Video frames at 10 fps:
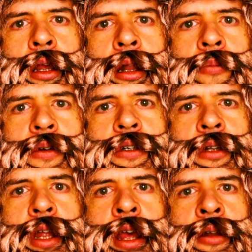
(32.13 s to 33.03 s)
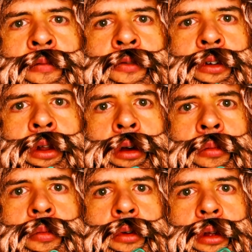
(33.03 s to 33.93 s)
and it was an
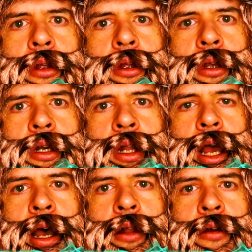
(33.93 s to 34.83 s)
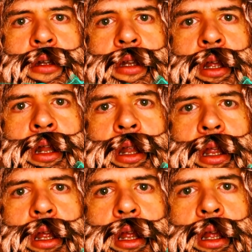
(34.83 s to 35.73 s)
envelope, and I looked at it,
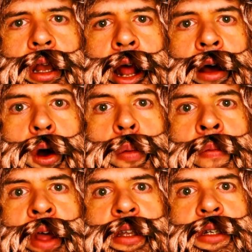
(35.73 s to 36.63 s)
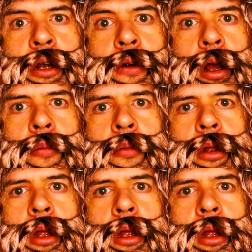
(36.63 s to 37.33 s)
and I opened that sucker up.